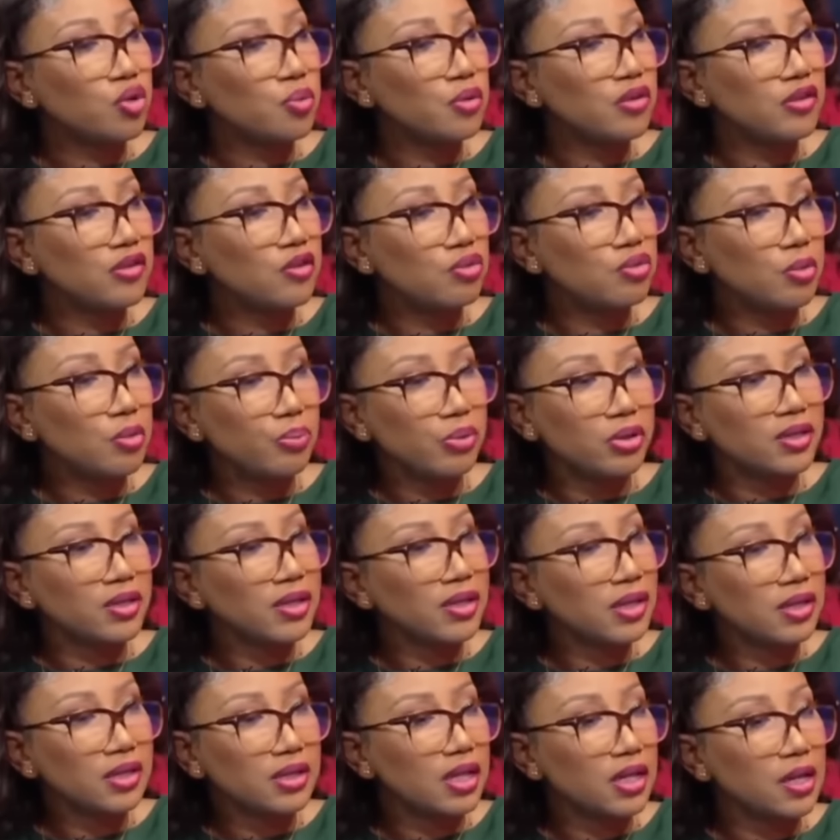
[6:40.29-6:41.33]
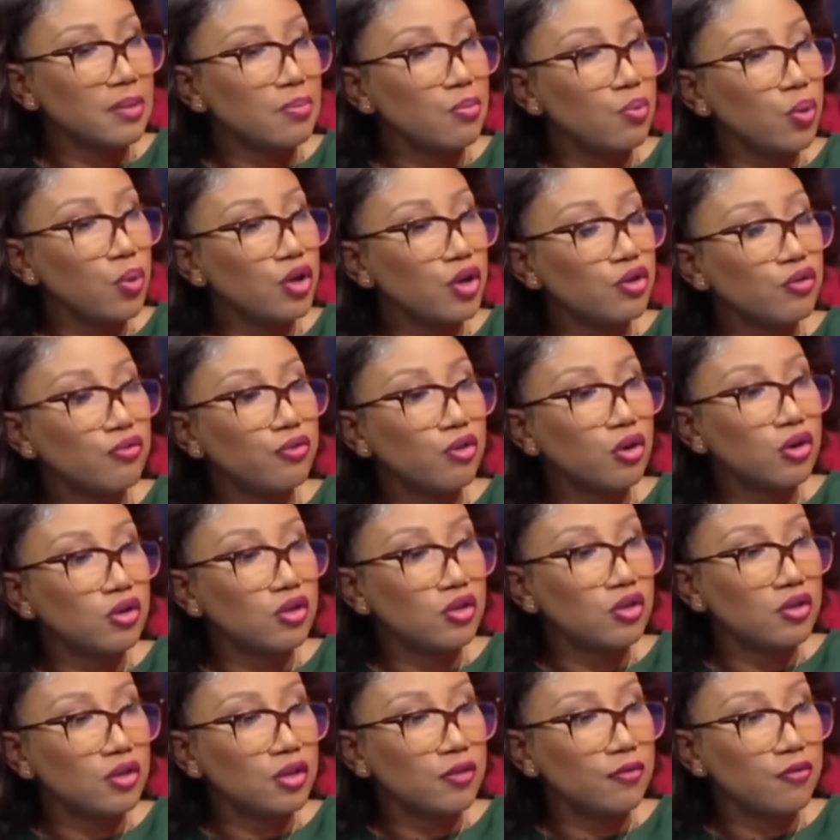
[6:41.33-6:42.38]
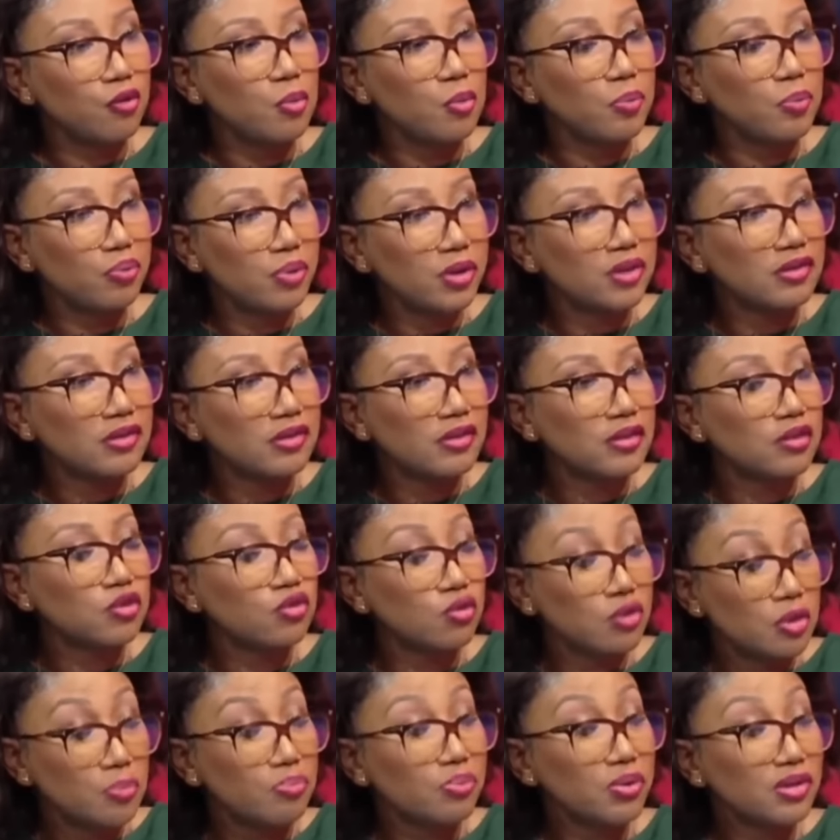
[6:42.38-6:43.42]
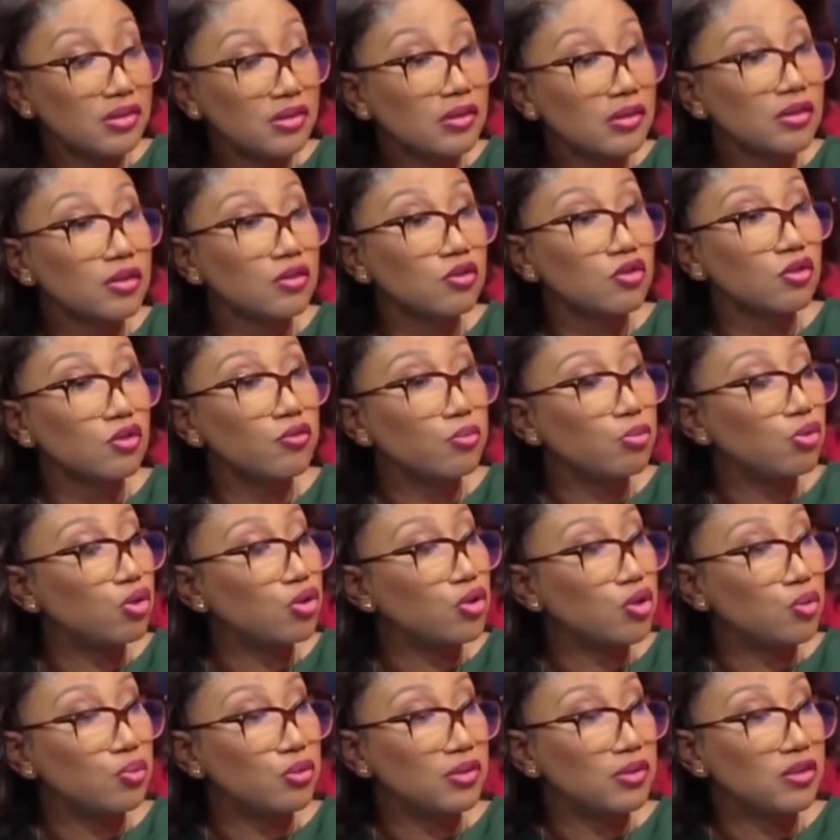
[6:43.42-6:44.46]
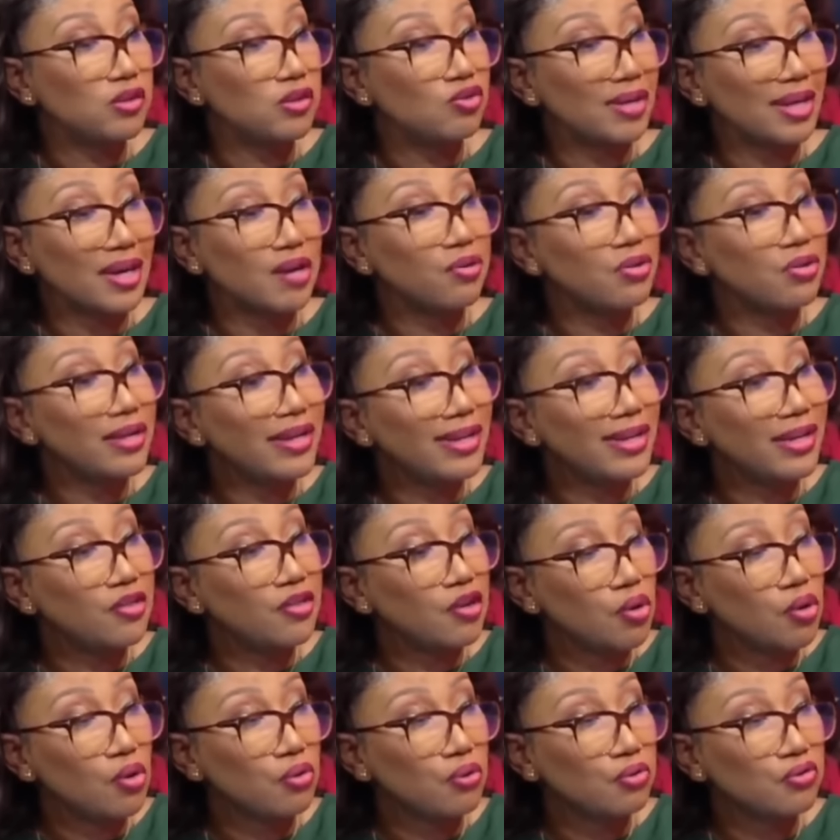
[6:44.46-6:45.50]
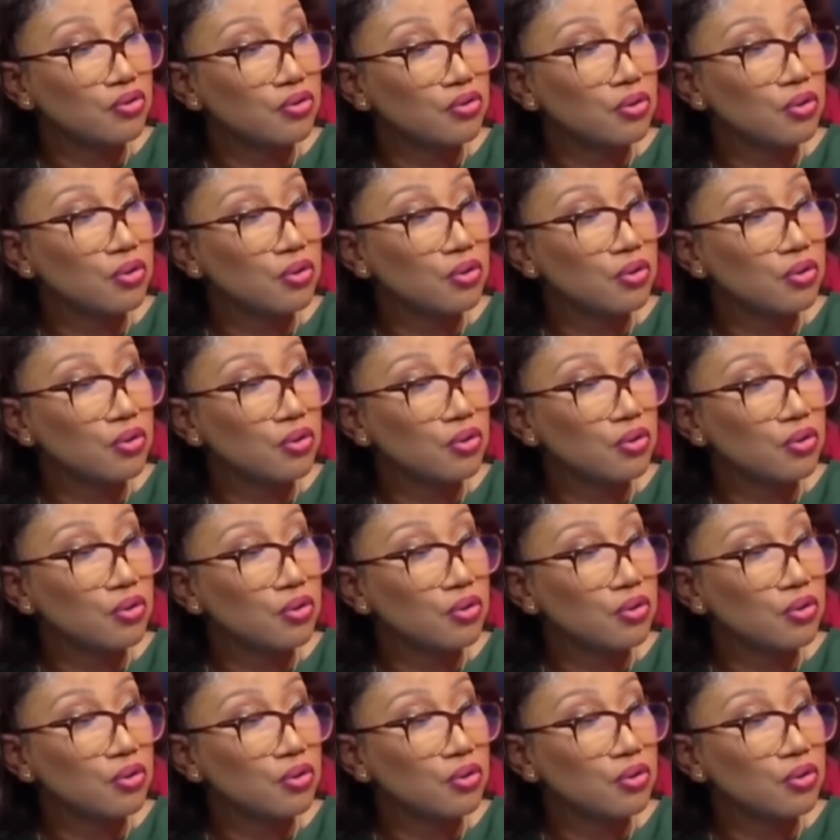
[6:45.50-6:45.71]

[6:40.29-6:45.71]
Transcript: we Sizwe protect him when you've got the former president or the president of Mkhonto we Sizwe currently in the court?